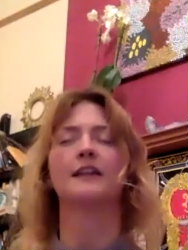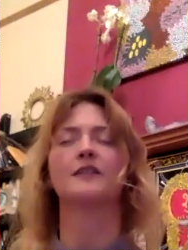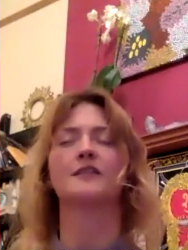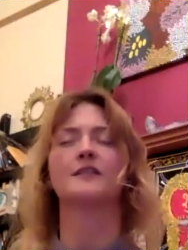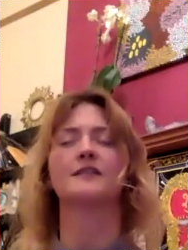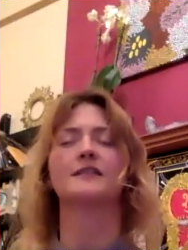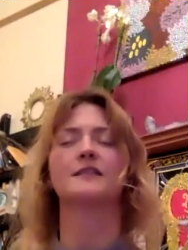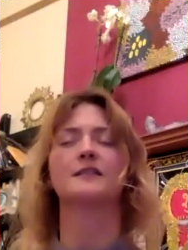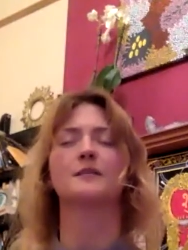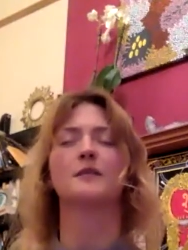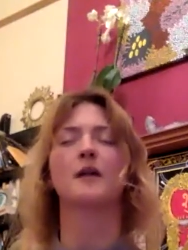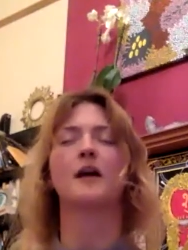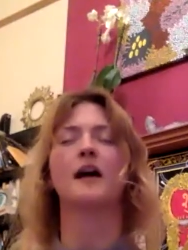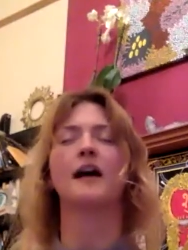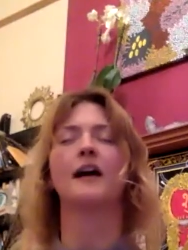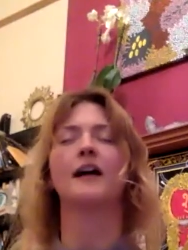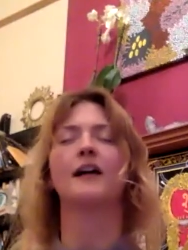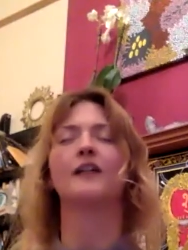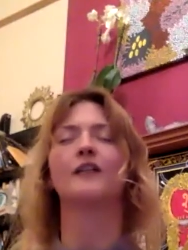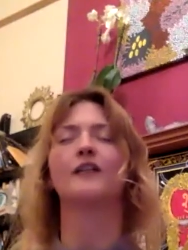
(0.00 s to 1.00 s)
just
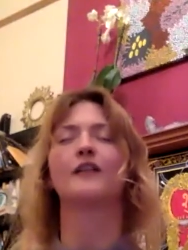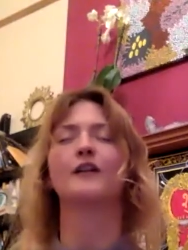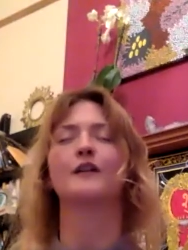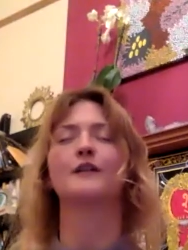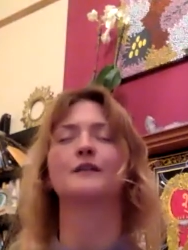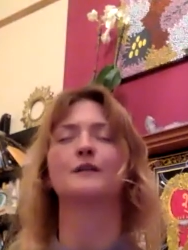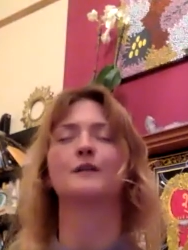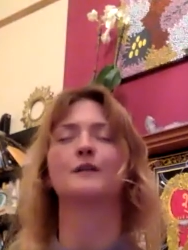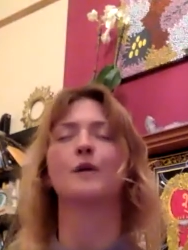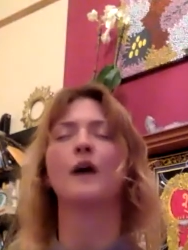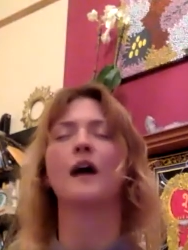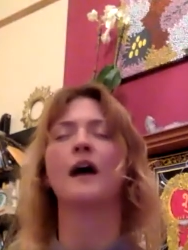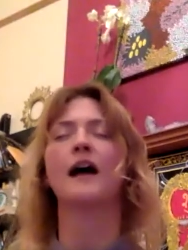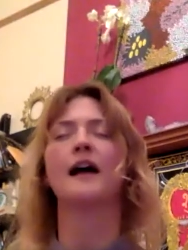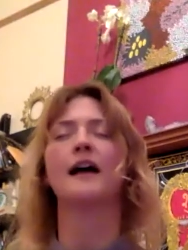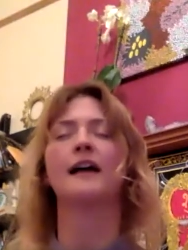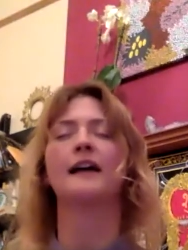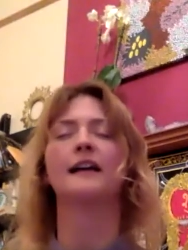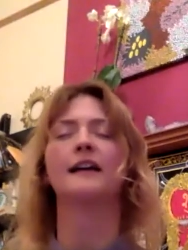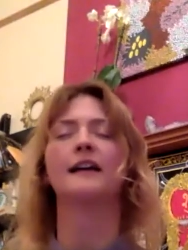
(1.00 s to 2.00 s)
smile those
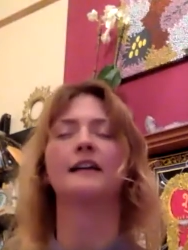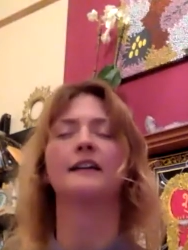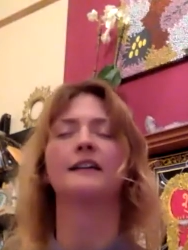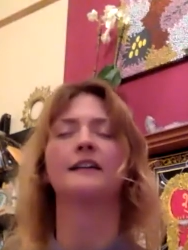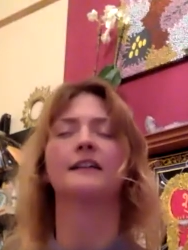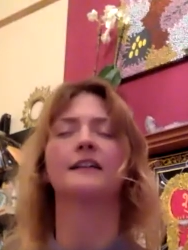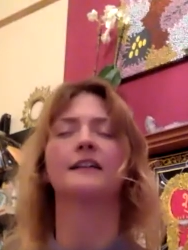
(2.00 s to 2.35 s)
away,